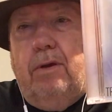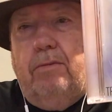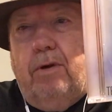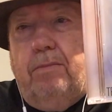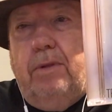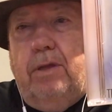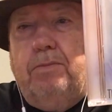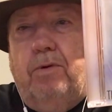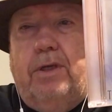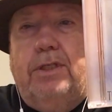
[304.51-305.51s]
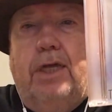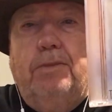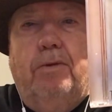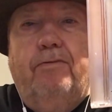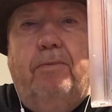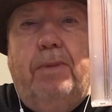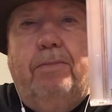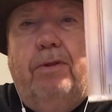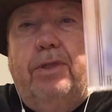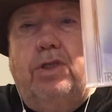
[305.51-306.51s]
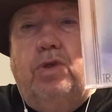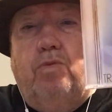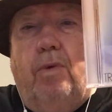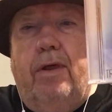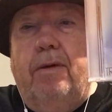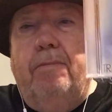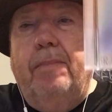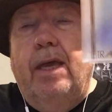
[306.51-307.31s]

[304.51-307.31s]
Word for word: where it's more accessible for people, and this is one of them.